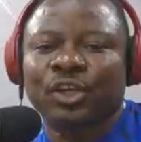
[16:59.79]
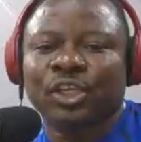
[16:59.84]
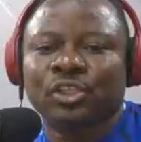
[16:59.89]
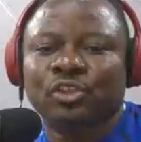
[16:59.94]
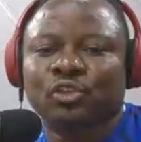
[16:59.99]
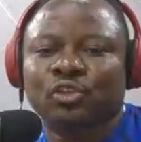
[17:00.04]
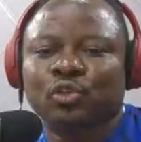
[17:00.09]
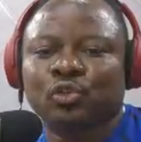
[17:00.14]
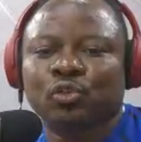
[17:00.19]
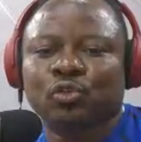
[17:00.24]
a
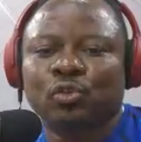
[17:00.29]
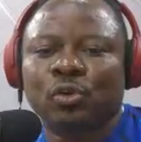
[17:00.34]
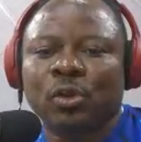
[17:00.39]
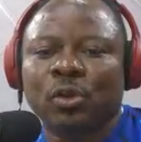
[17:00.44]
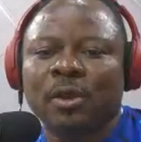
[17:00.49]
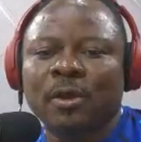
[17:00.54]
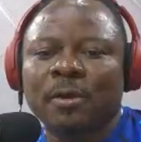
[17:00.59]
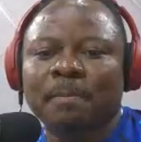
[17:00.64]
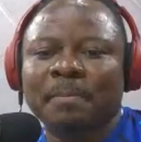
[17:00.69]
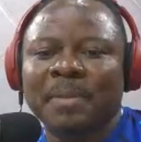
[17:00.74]

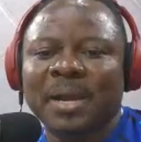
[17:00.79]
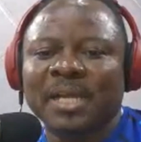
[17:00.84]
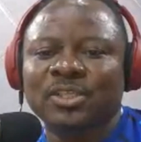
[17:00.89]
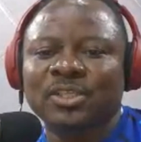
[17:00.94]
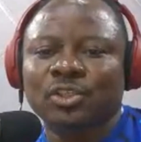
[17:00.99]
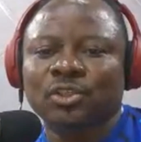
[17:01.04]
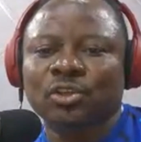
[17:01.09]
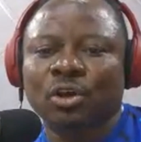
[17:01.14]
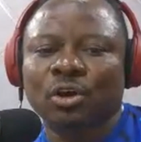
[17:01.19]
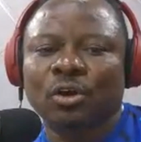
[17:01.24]

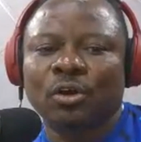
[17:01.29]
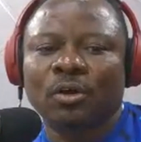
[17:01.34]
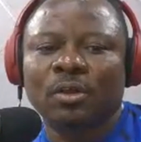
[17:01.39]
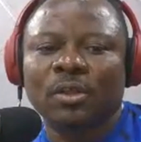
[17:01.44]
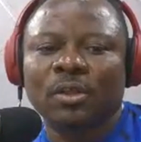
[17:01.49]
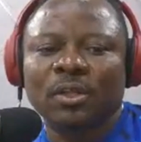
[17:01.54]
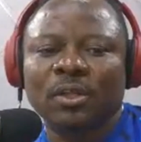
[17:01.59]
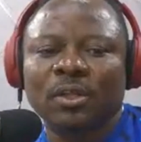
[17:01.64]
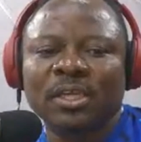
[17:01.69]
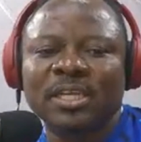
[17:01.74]
2-match
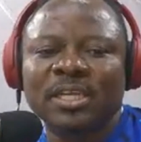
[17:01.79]
tour